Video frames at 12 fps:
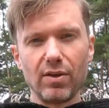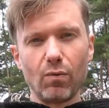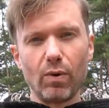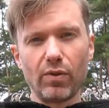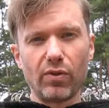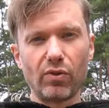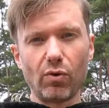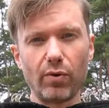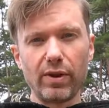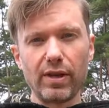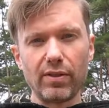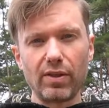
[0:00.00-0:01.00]
where the
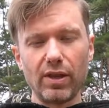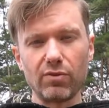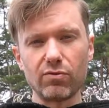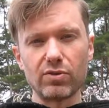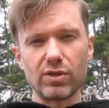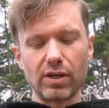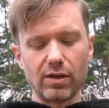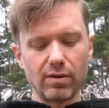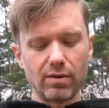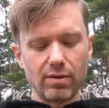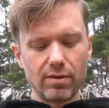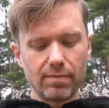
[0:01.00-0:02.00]
story gets interesting,
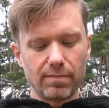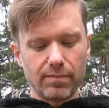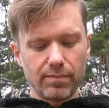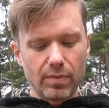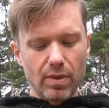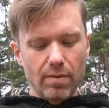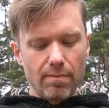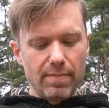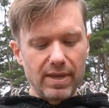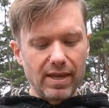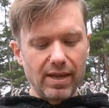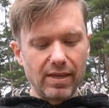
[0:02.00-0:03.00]

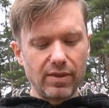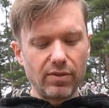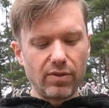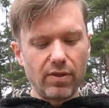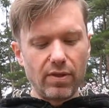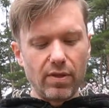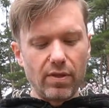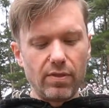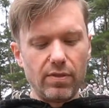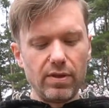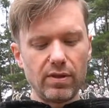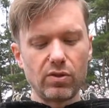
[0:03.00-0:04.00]
because
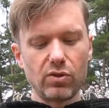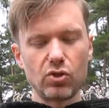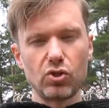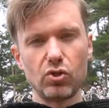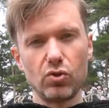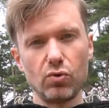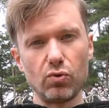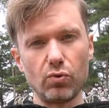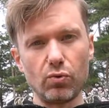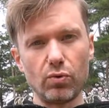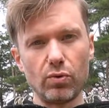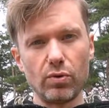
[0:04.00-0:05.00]
this
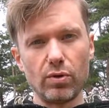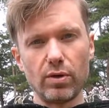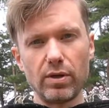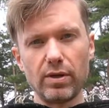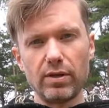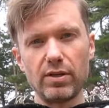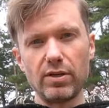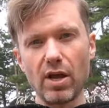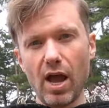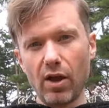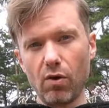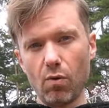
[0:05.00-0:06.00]
shoe did
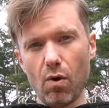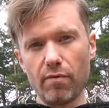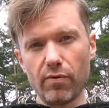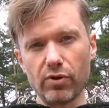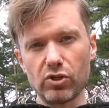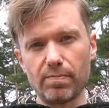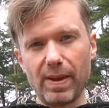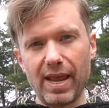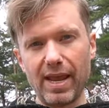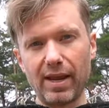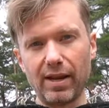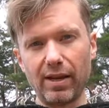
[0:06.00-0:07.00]
not go over in
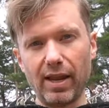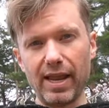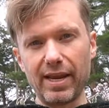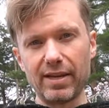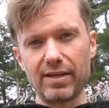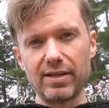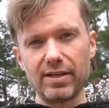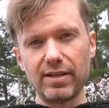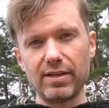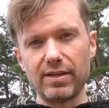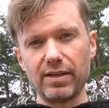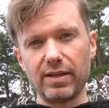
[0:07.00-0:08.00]
Japan like it did
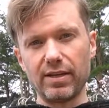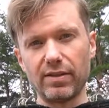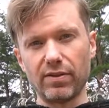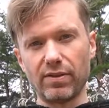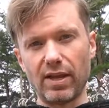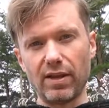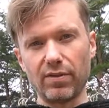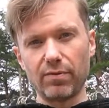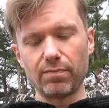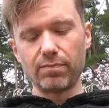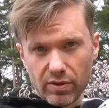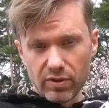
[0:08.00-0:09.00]
in the States.
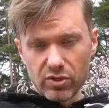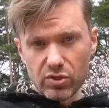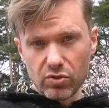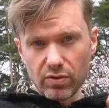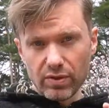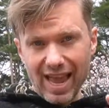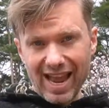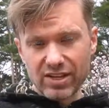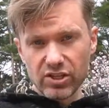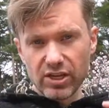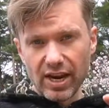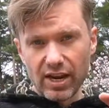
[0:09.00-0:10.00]
This shoe is
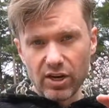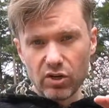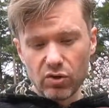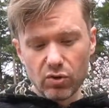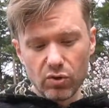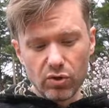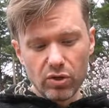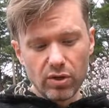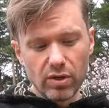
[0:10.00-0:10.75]
actually a good